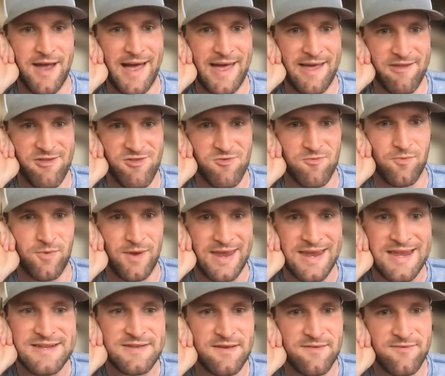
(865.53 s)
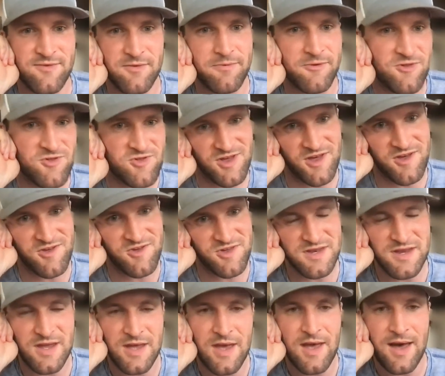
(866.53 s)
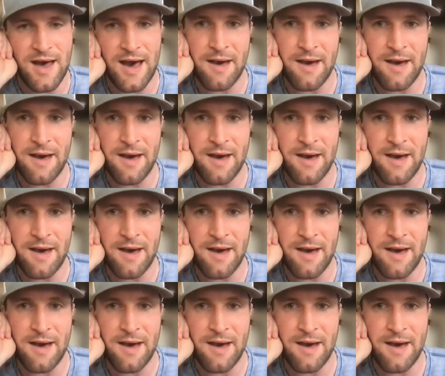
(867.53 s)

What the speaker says: the highest rate of appreciation,